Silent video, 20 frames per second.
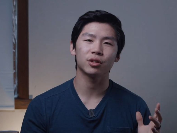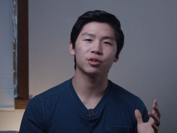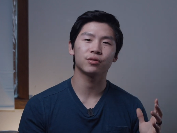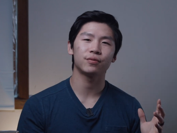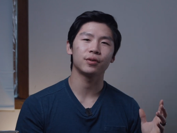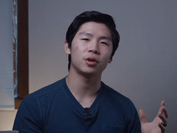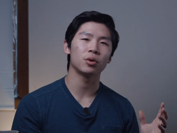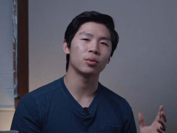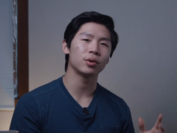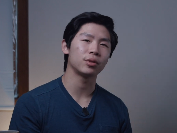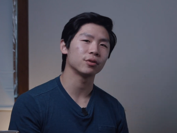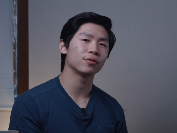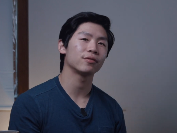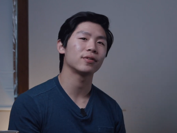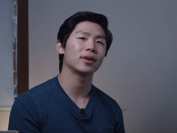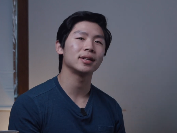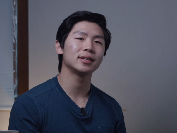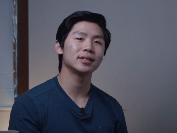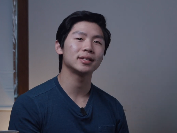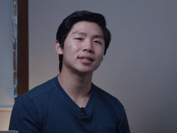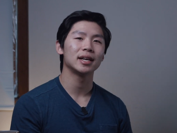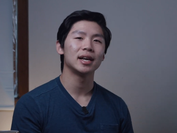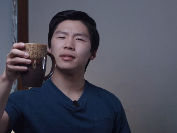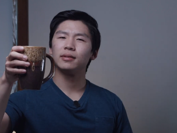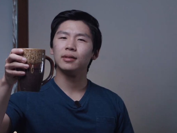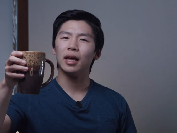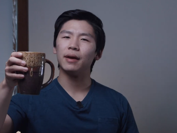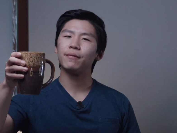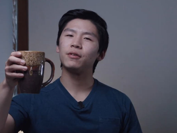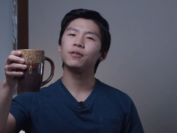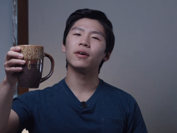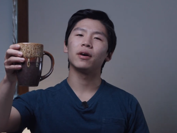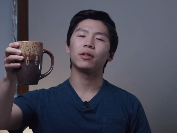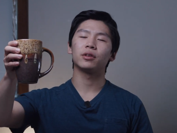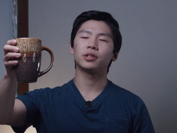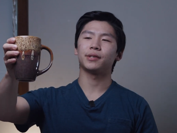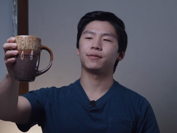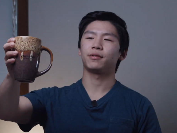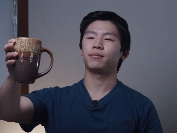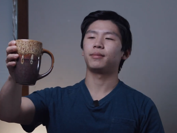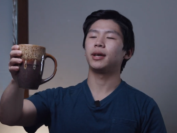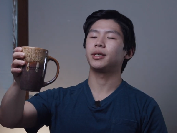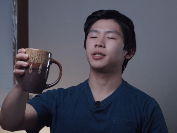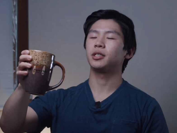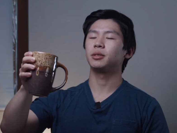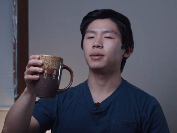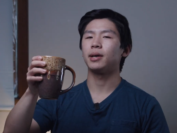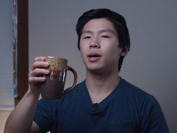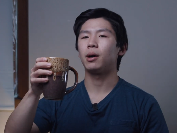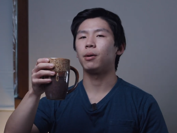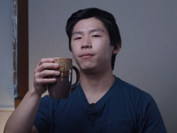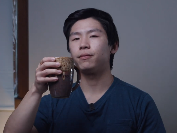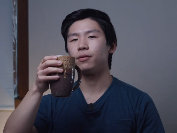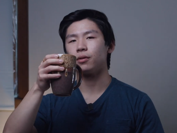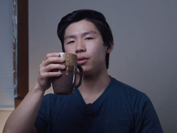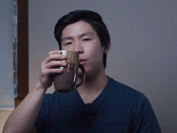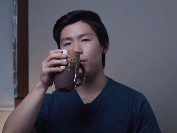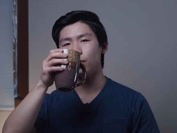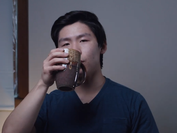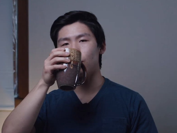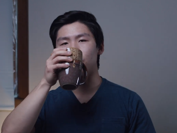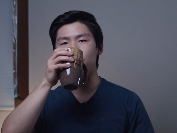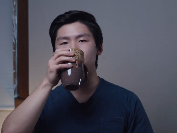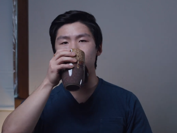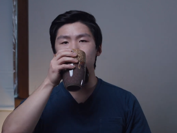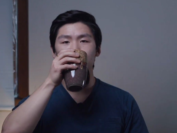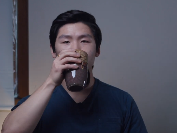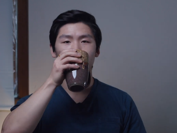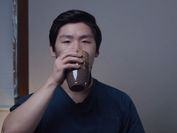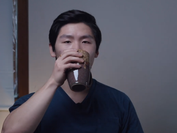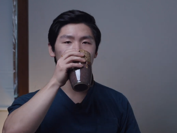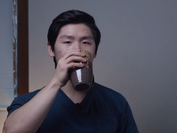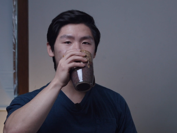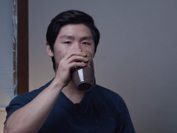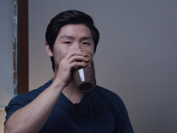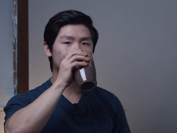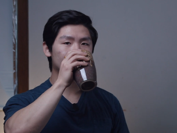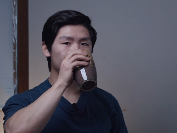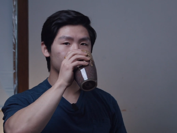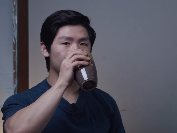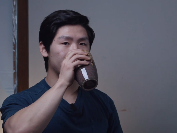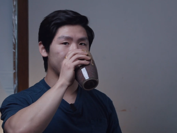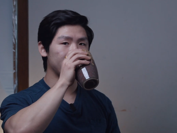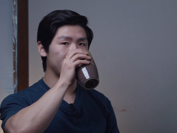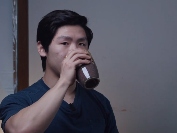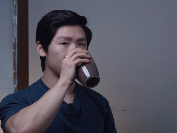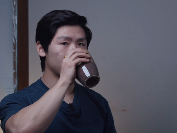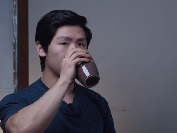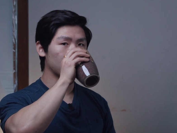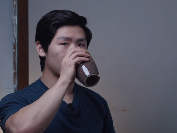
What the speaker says: this video with your friends if you found this information to be helpful or useful in any way.